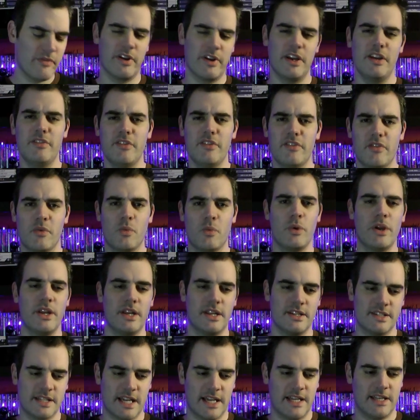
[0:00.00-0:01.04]
Even if a win
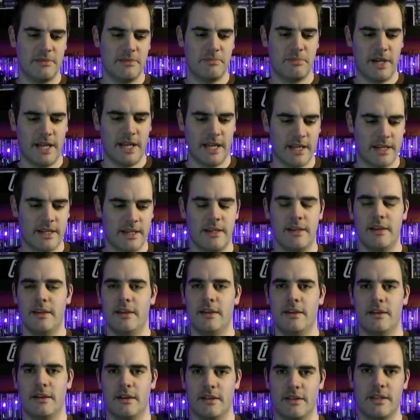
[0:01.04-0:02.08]
is handed back,
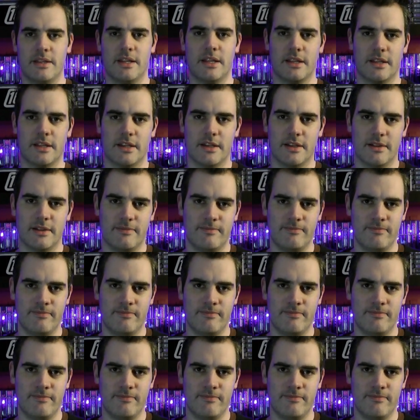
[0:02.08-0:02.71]
I think that